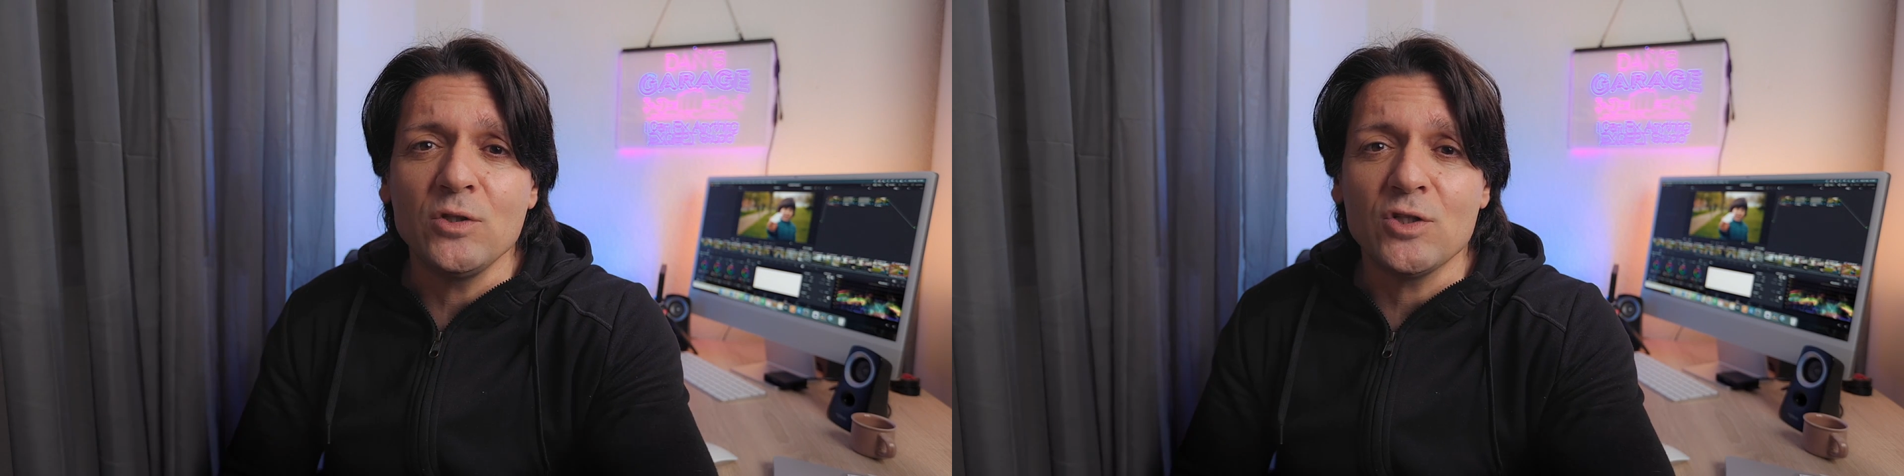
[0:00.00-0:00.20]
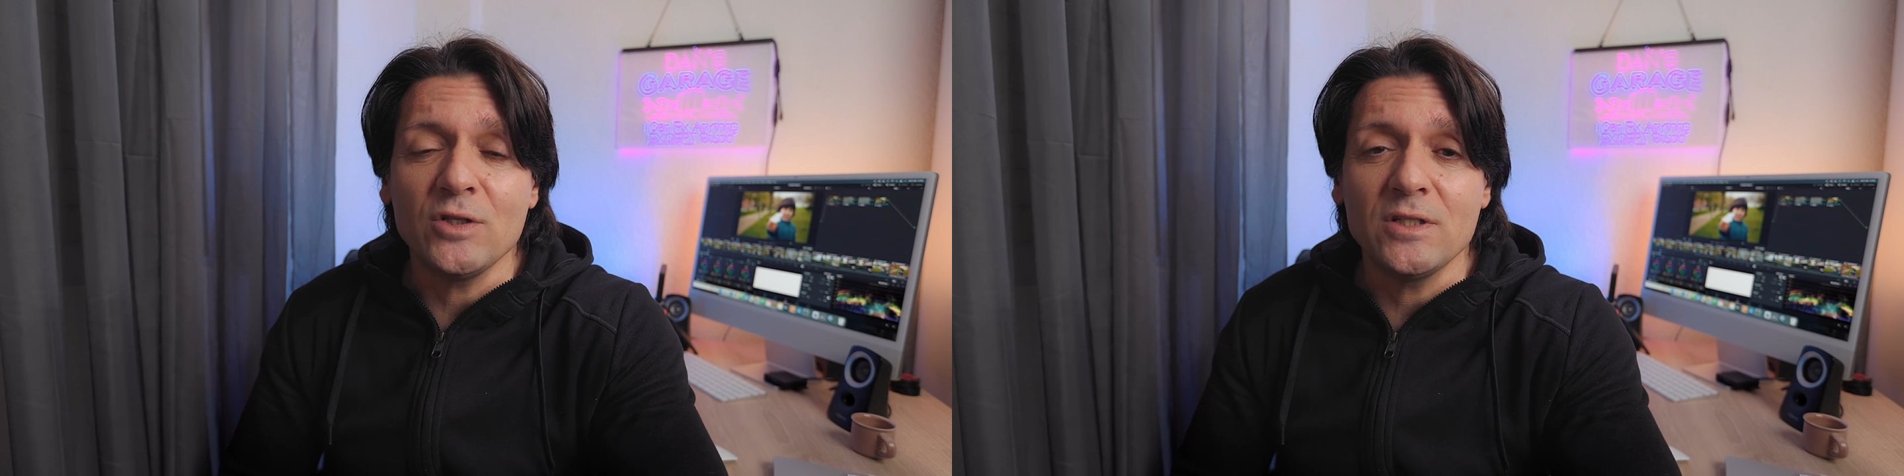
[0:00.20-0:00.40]

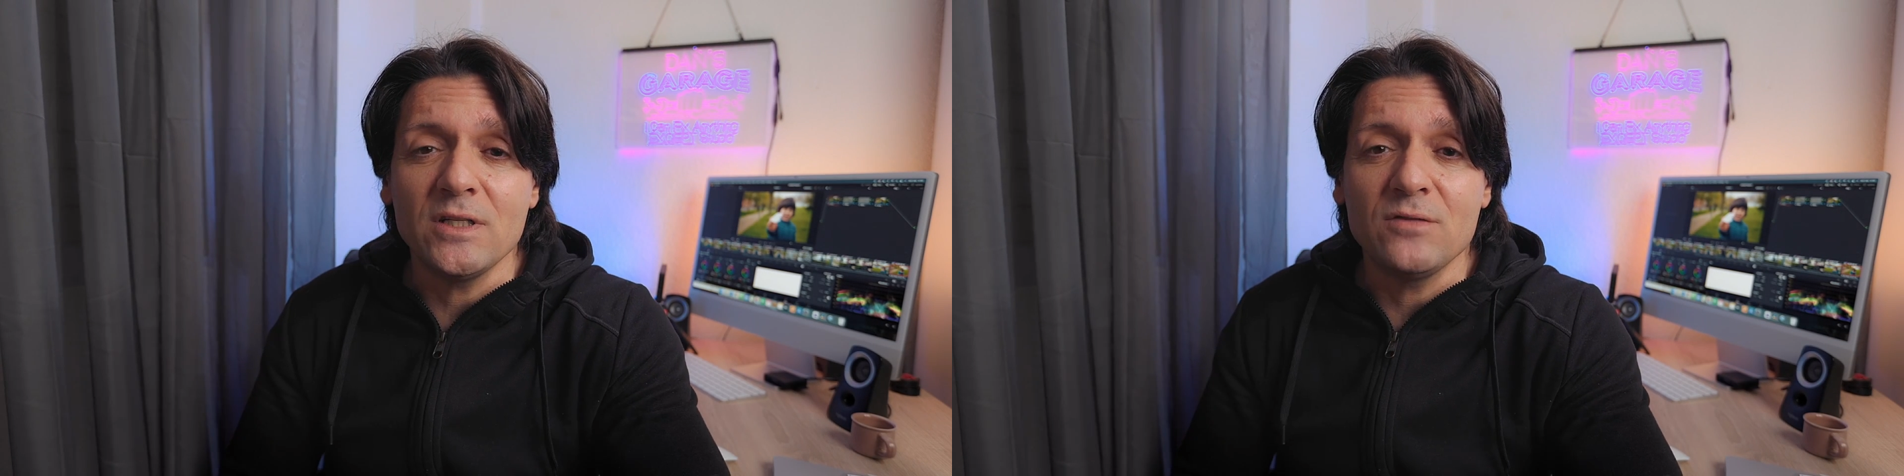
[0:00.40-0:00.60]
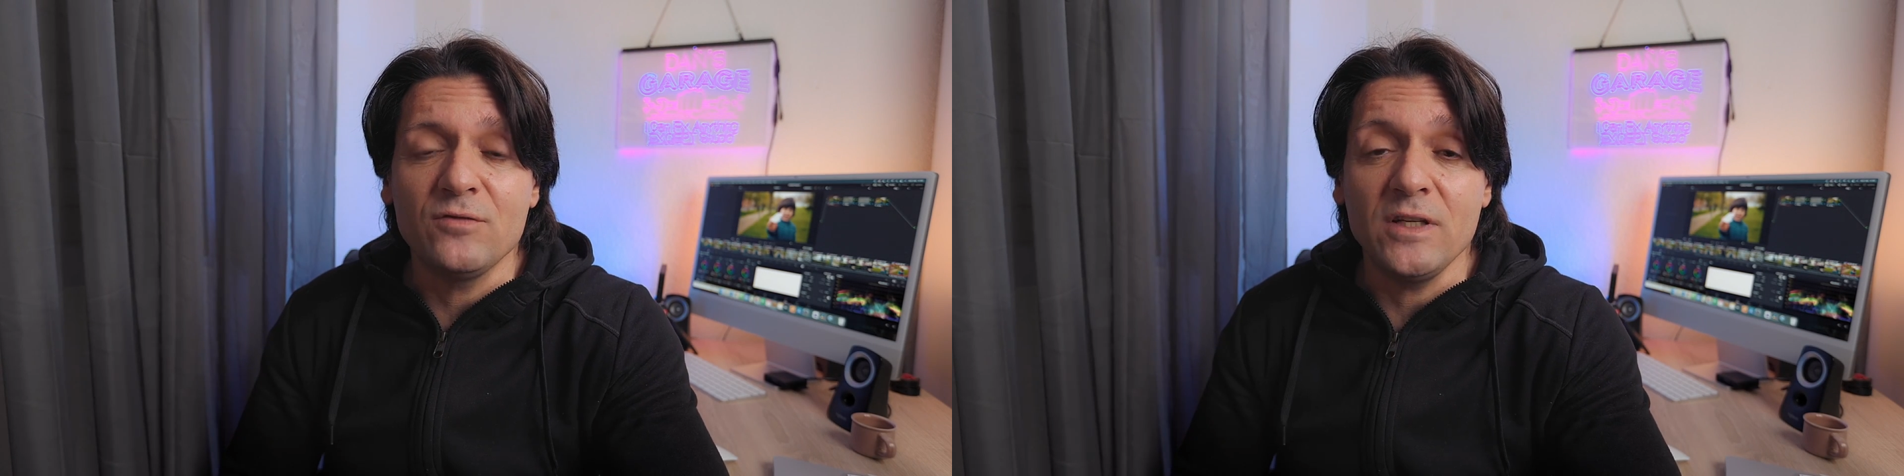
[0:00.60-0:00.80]
you enjoyed
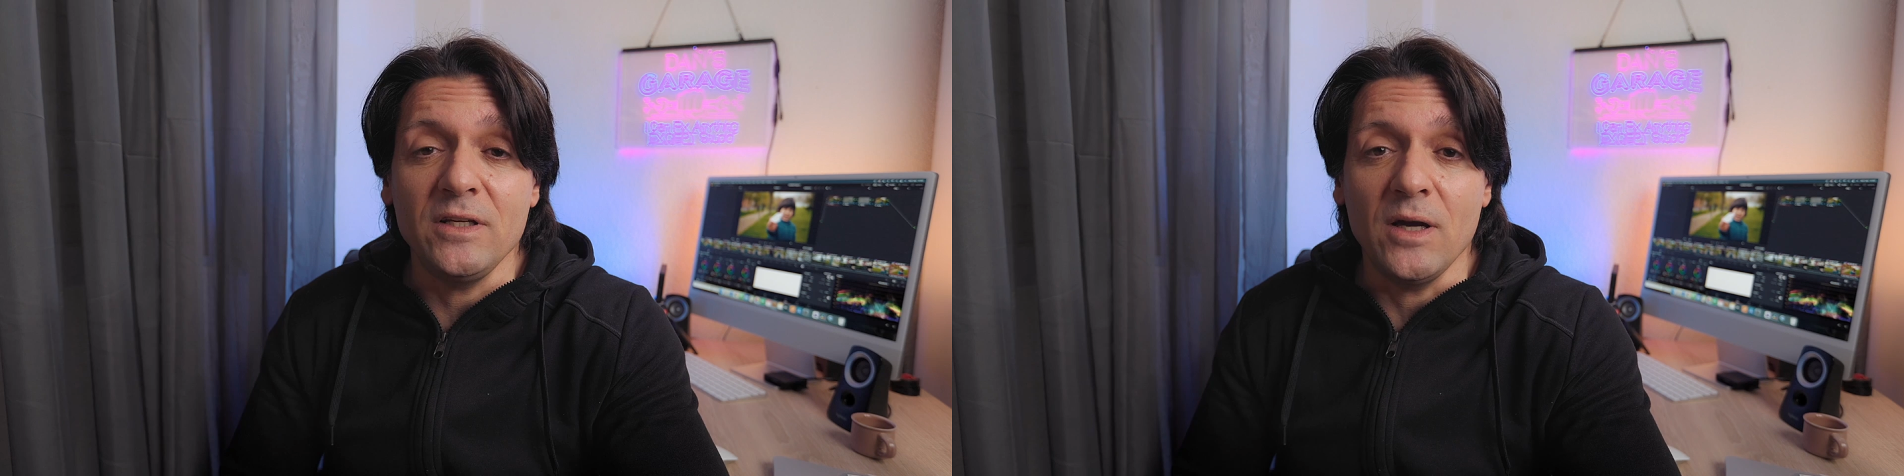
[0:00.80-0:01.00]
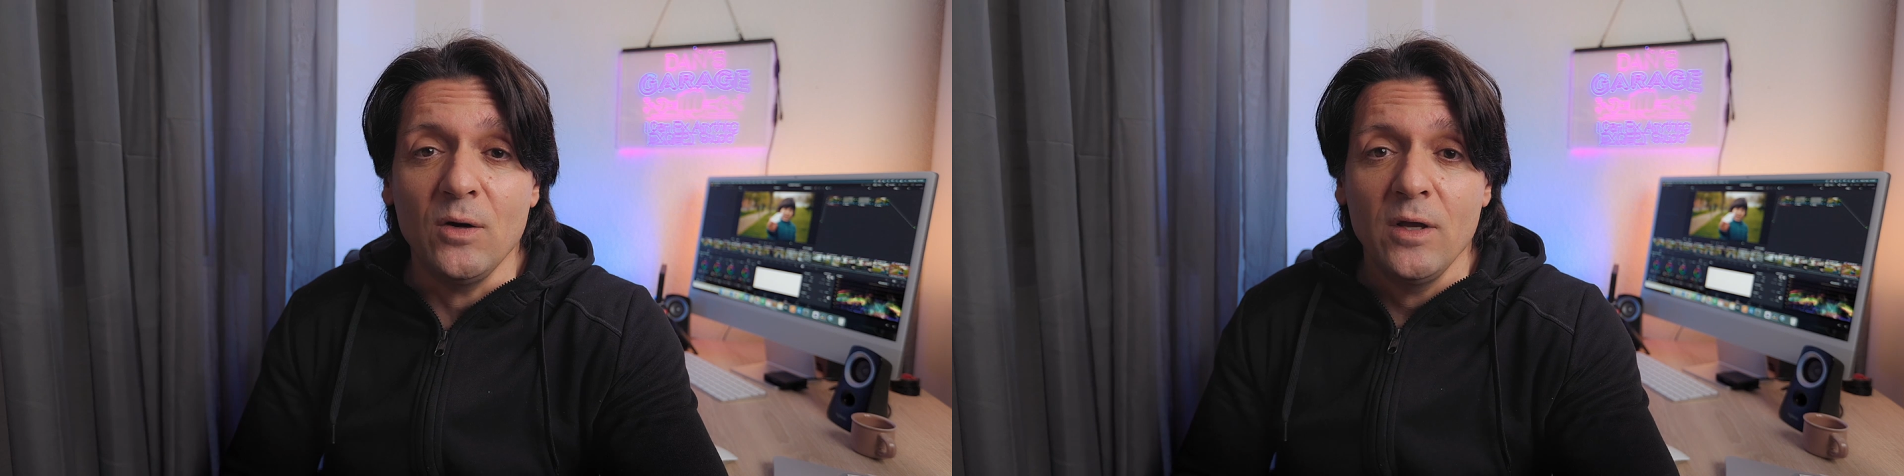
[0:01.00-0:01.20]
this
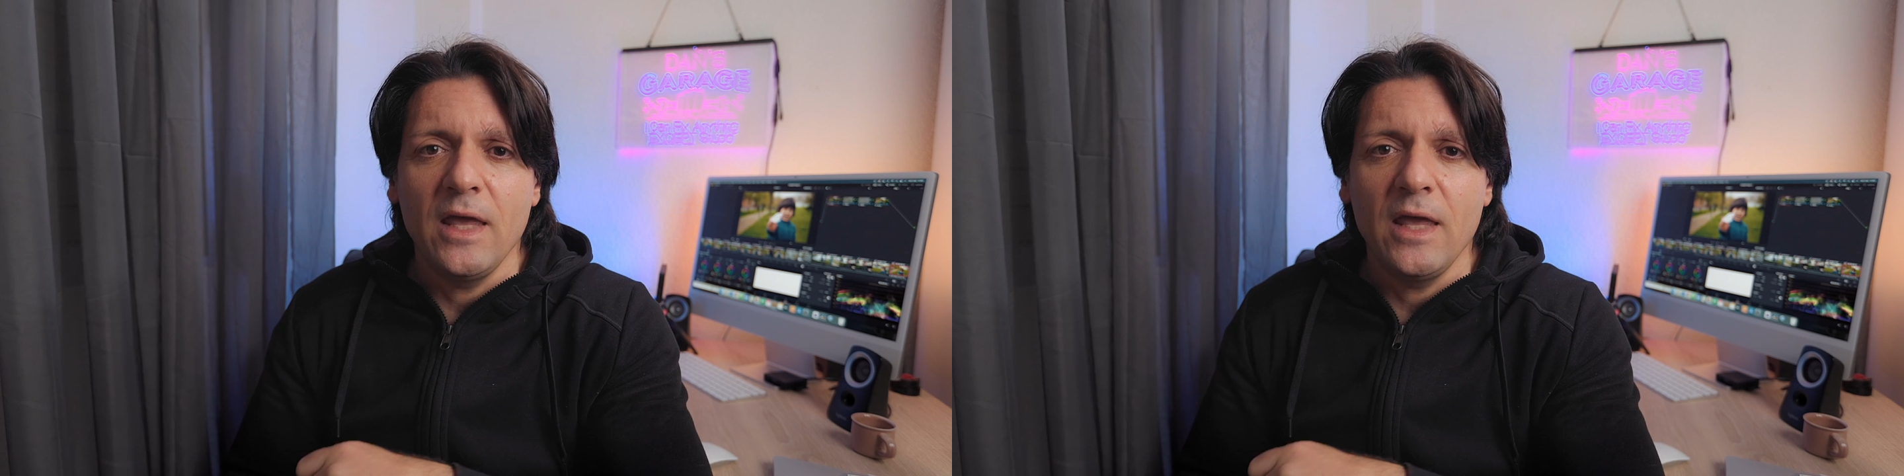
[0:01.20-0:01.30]
video.